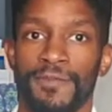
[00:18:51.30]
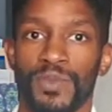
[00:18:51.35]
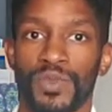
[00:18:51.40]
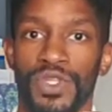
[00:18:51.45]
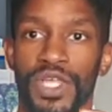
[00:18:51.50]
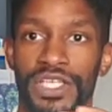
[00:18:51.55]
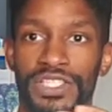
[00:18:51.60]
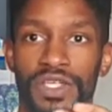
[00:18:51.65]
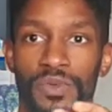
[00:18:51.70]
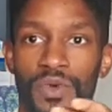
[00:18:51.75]

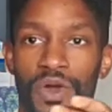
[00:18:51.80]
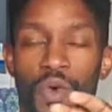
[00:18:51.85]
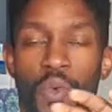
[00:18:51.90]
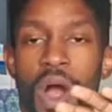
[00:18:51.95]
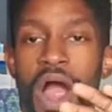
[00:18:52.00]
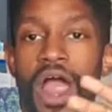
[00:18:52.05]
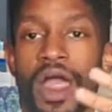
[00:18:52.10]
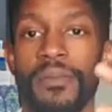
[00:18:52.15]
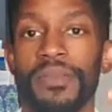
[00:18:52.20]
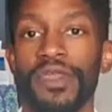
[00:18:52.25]
doesn't
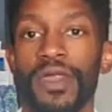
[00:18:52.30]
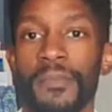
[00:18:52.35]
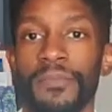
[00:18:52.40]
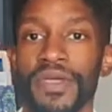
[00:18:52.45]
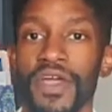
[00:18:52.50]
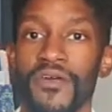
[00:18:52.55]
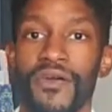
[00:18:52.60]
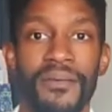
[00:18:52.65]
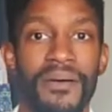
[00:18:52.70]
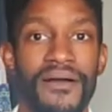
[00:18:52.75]
require me to
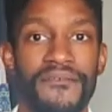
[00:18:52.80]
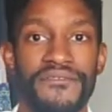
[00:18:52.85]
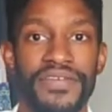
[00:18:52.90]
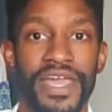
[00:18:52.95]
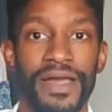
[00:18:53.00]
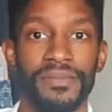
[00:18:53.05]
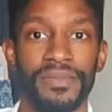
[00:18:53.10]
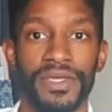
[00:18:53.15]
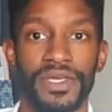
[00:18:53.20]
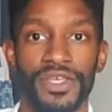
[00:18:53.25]
be around my
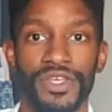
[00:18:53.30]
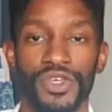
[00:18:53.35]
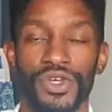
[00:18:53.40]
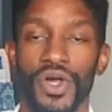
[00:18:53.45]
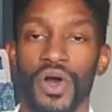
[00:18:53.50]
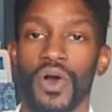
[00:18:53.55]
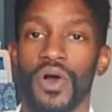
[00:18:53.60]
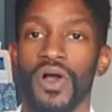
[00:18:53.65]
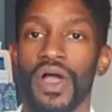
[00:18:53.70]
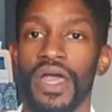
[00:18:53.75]
family. You
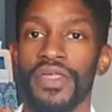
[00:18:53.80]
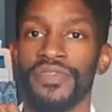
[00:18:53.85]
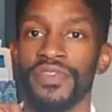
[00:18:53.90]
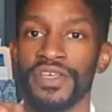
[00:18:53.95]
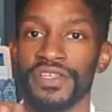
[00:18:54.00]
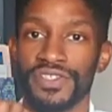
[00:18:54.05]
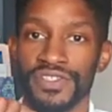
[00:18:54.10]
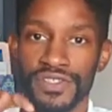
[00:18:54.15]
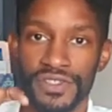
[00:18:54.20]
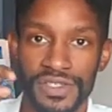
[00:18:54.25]
know, in
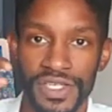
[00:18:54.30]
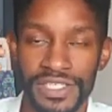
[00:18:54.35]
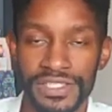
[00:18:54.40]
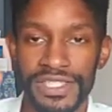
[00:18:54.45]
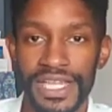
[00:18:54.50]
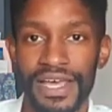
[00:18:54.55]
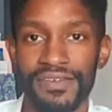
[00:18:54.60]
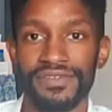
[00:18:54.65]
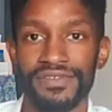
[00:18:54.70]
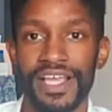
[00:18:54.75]
this
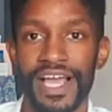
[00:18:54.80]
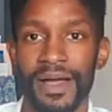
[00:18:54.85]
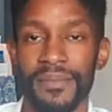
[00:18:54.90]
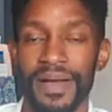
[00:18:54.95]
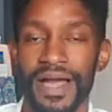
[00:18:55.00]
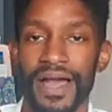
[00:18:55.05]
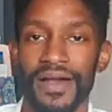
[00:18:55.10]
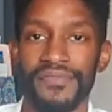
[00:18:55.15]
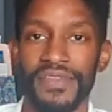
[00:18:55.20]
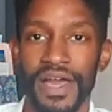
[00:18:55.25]
this lifetime
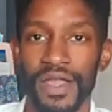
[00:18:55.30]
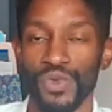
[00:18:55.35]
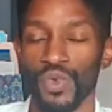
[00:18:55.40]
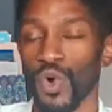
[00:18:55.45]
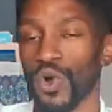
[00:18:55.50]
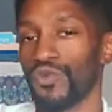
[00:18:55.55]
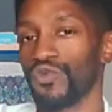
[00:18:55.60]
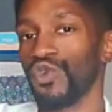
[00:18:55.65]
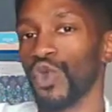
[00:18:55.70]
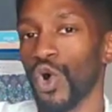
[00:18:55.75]
I have that
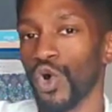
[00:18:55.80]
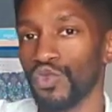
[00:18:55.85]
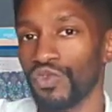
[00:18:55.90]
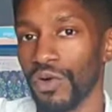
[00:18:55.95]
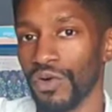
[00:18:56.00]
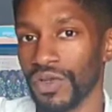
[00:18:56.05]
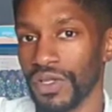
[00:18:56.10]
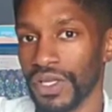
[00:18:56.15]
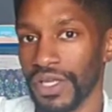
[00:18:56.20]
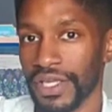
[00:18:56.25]
north node
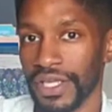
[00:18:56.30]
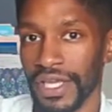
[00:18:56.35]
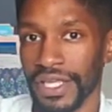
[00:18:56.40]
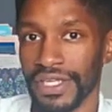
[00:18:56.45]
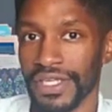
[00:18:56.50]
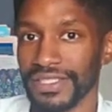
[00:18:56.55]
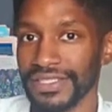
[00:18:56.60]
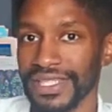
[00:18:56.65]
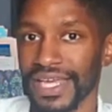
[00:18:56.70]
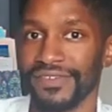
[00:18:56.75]
rolling.
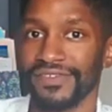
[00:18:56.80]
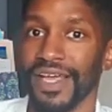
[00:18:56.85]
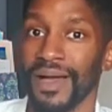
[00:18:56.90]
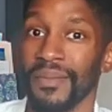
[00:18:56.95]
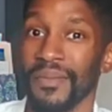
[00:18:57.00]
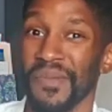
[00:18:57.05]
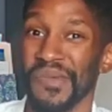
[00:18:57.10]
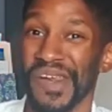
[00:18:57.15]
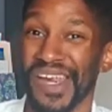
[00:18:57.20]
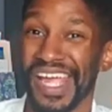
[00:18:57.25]
In this
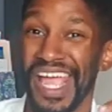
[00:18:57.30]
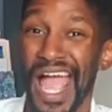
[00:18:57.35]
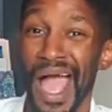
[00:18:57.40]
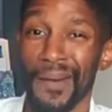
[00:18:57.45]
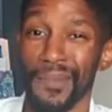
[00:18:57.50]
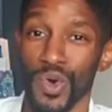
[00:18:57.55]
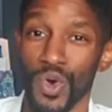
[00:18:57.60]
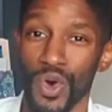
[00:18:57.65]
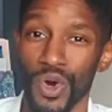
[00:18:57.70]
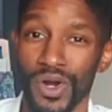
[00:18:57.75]
lifetime I'm in a
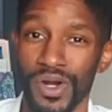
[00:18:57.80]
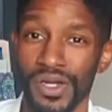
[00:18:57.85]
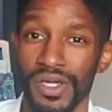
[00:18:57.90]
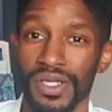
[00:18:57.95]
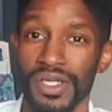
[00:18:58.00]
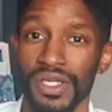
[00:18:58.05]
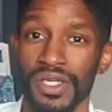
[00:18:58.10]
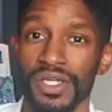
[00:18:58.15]
Capricorn.